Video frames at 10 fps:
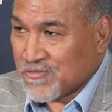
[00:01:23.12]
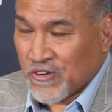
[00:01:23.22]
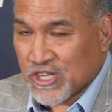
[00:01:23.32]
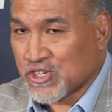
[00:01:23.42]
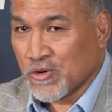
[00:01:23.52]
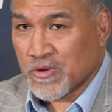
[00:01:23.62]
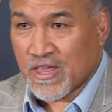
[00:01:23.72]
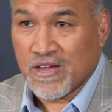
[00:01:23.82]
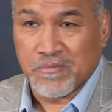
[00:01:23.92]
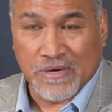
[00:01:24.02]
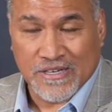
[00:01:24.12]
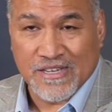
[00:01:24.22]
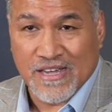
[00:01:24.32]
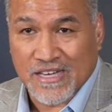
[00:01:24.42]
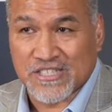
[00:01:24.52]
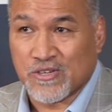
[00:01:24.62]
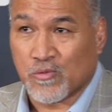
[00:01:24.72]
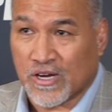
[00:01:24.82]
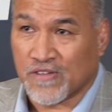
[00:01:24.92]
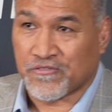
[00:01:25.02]
funny story with him, he actually
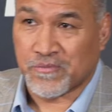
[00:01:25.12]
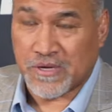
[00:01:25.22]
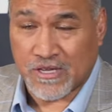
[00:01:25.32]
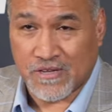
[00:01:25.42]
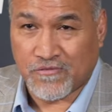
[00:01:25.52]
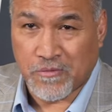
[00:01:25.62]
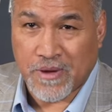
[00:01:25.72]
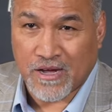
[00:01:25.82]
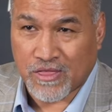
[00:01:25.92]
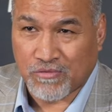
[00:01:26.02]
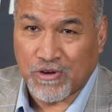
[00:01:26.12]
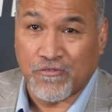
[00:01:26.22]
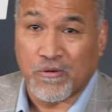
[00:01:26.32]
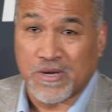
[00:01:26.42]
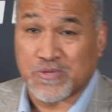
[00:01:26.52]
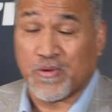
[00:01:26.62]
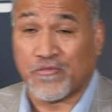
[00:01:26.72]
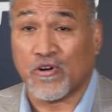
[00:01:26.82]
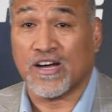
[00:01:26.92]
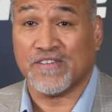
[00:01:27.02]
waited for me for about three, four months
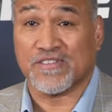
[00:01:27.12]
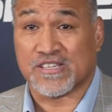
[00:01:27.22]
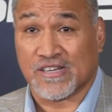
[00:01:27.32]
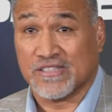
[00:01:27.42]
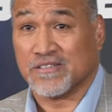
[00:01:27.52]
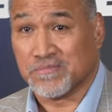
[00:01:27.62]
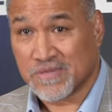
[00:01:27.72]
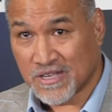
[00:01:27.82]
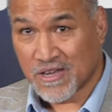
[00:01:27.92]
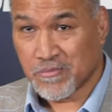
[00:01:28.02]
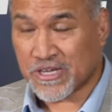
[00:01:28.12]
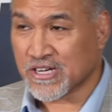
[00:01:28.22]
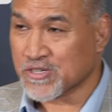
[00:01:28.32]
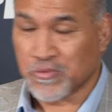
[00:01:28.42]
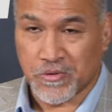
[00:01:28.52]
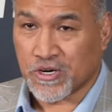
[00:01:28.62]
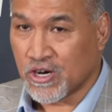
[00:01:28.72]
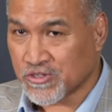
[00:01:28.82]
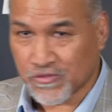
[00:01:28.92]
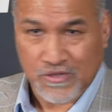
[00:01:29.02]
before I even signed him because we were
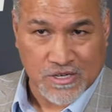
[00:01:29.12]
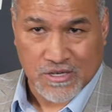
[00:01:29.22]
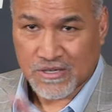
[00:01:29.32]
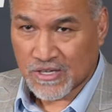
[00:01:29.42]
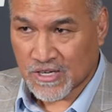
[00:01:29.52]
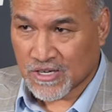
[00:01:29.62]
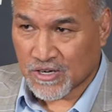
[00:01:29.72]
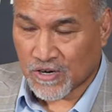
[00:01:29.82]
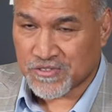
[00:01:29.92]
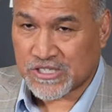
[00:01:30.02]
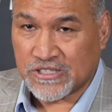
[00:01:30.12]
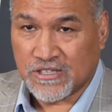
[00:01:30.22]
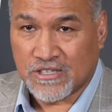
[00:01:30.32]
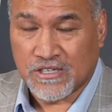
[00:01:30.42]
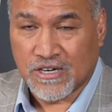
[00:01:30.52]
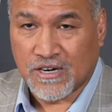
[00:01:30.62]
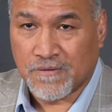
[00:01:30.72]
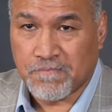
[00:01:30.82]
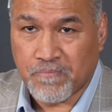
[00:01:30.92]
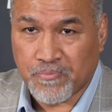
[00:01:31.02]
going through the, obviously, the
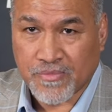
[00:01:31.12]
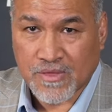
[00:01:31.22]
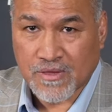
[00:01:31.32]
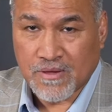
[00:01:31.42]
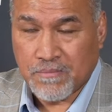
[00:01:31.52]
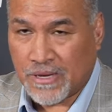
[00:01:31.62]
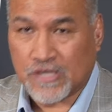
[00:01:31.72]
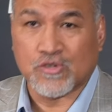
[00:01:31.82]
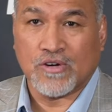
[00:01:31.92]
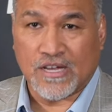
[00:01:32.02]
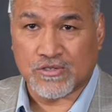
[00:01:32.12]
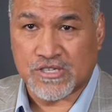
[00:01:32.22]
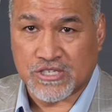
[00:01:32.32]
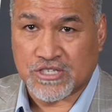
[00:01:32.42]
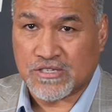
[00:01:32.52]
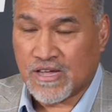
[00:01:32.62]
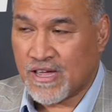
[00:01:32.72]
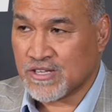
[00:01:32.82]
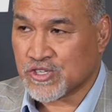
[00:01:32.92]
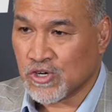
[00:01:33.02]
um, Bellator acquisition.
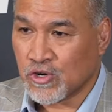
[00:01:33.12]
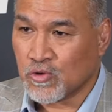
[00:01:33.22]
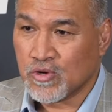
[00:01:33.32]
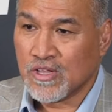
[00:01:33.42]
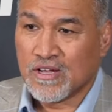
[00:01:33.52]
And so